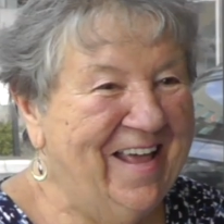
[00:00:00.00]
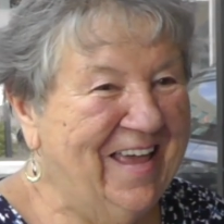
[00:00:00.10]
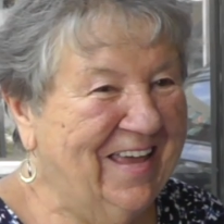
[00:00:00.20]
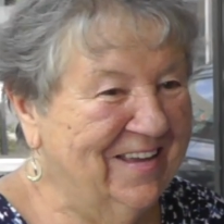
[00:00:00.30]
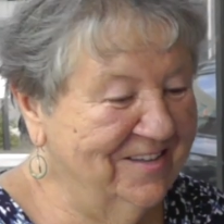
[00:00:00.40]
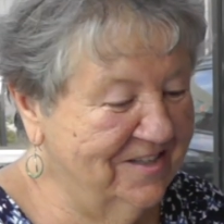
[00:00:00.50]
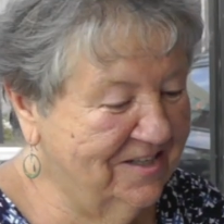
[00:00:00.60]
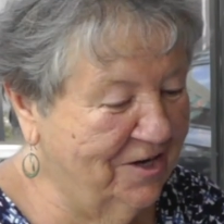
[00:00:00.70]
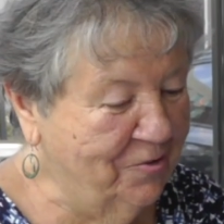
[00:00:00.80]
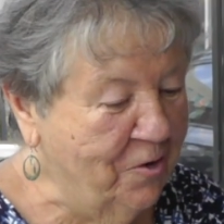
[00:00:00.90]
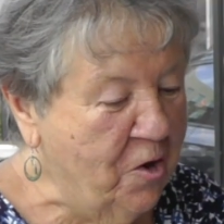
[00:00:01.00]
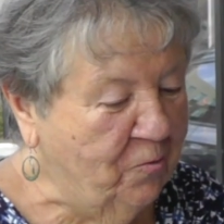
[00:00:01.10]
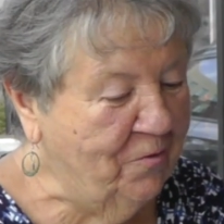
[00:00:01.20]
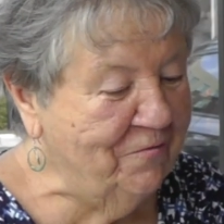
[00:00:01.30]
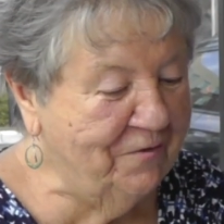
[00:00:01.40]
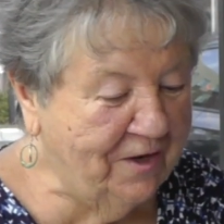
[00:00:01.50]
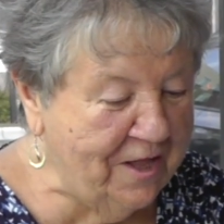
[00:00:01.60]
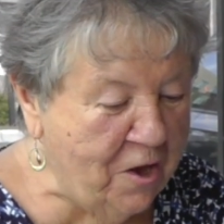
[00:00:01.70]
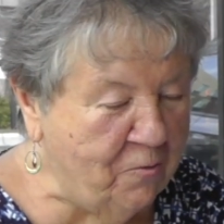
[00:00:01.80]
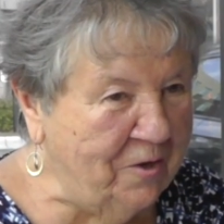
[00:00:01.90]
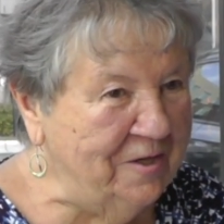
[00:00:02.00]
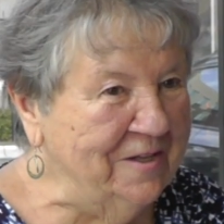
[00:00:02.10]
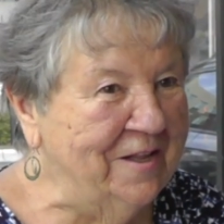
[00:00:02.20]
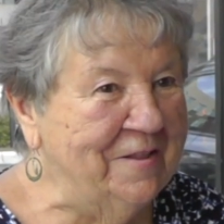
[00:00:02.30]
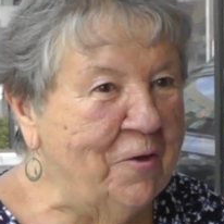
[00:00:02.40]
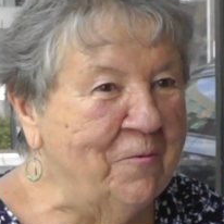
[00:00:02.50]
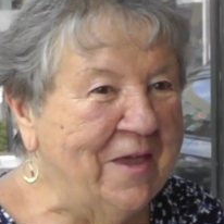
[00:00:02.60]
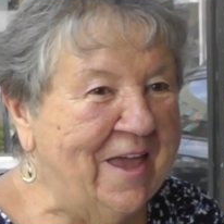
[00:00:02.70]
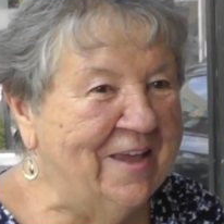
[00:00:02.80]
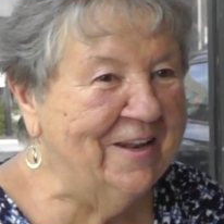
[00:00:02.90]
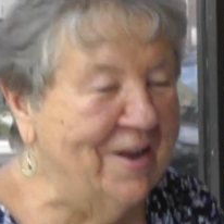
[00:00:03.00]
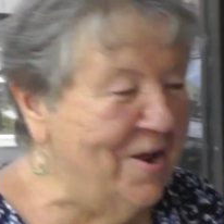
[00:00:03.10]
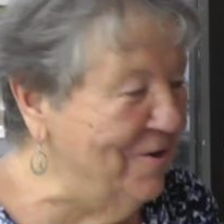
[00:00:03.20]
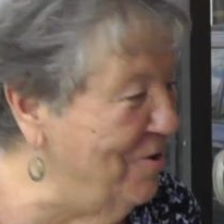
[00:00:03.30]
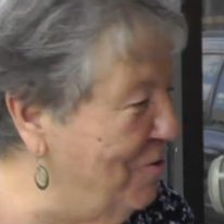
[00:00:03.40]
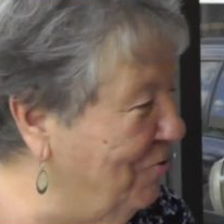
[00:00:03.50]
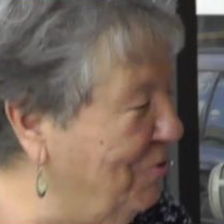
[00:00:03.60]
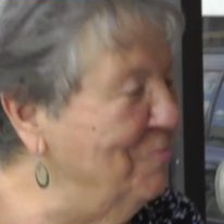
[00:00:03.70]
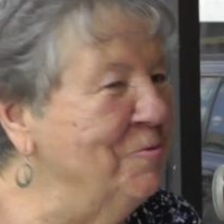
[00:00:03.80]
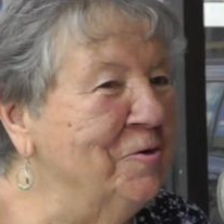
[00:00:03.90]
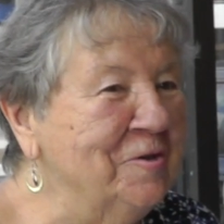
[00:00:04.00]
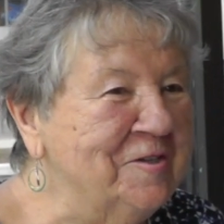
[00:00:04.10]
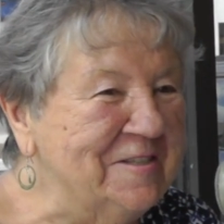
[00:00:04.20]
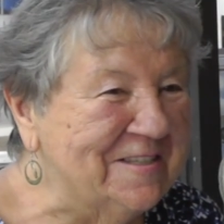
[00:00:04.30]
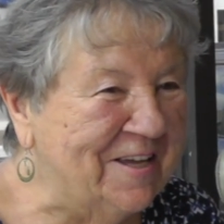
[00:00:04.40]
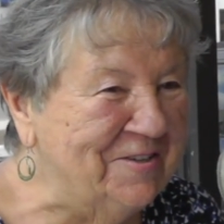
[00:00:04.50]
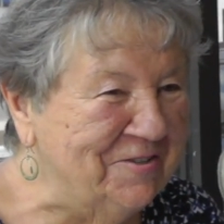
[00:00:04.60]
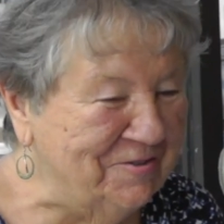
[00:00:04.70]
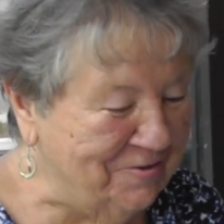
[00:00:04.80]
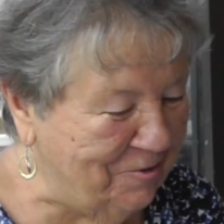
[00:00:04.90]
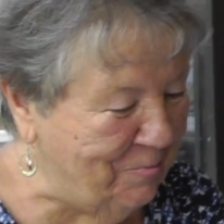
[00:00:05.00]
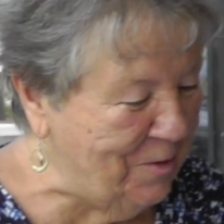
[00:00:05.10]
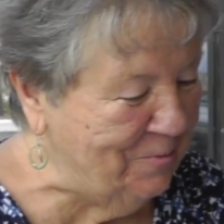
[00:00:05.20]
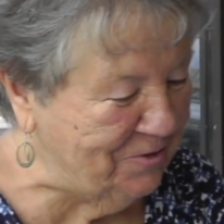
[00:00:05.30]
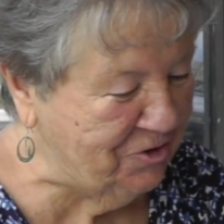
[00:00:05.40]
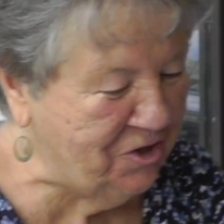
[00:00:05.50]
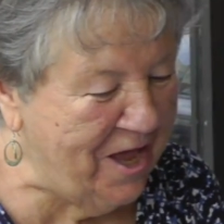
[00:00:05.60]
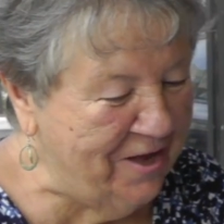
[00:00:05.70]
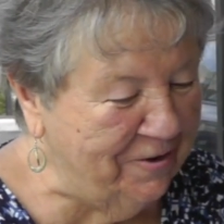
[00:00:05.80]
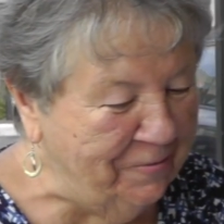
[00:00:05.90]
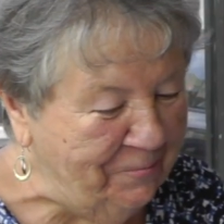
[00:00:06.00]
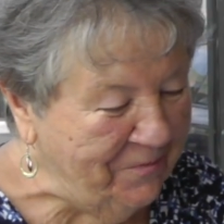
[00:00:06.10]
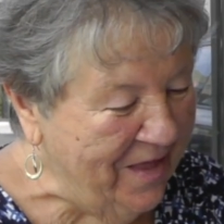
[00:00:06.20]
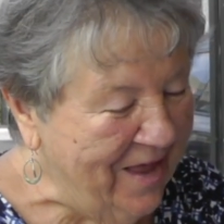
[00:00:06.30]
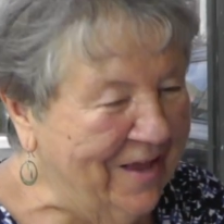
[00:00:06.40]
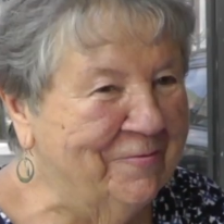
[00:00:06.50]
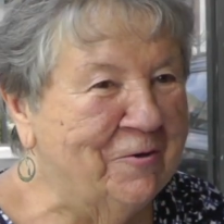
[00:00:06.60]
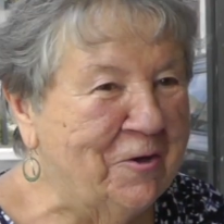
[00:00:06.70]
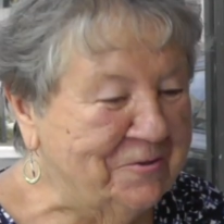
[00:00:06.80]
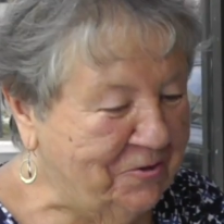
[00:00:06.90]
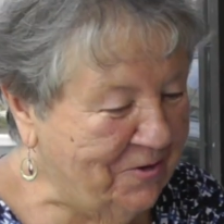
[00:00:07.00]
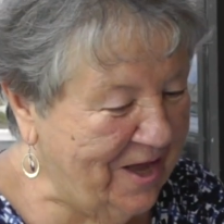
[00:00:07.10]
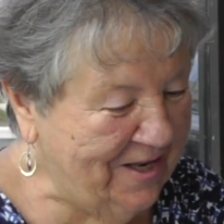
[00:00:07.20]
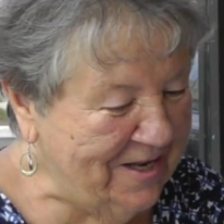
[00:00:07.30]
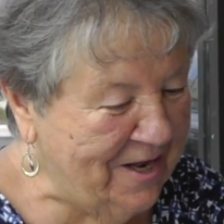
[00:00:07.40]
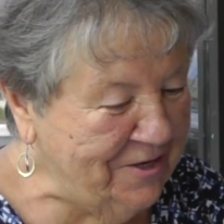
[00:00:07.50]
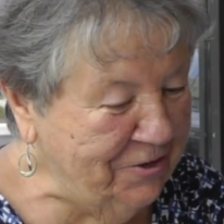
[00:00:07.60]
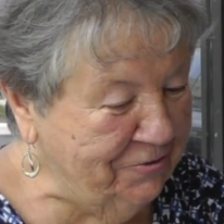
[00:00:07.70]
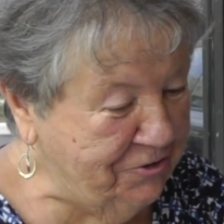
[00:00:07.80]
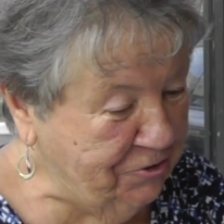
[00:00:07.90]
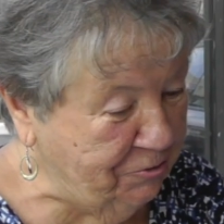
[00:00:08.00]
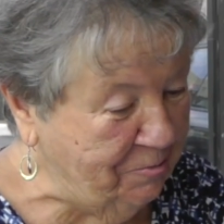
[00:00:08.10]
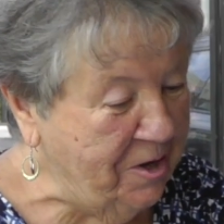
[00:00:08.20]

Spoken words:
And we video it, and then we get it on another community station, the People's Channel, and we also get it on YouTube.